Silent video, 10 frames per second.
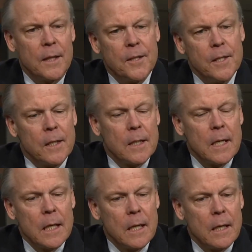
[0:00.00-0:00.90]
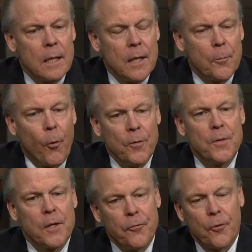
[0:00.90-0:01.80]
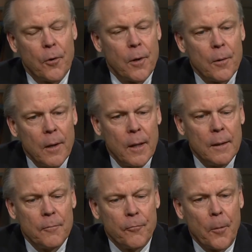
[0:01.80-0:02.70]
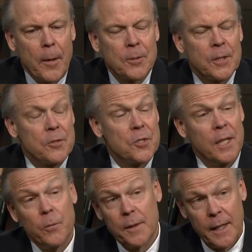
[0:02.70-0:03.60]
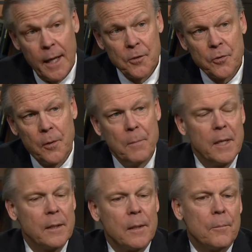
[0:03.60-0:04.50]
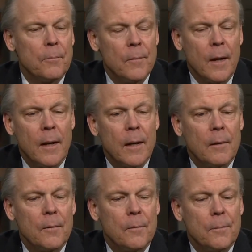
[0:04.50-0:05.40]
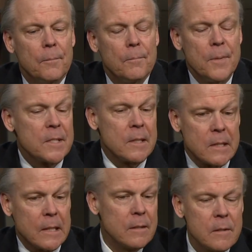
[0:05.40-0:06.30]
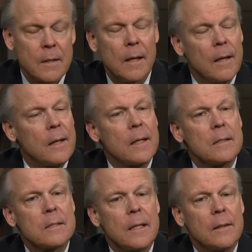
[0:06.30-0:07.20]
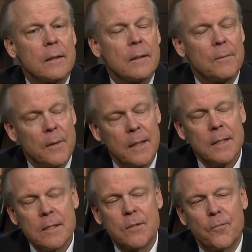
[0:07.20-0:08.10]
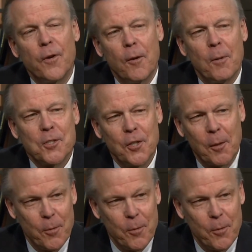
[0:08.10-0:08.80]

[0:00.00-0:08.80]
I think a, an important thing for, uh, for people to understand when they enter the media uh, businesses uh, is that it is very much a young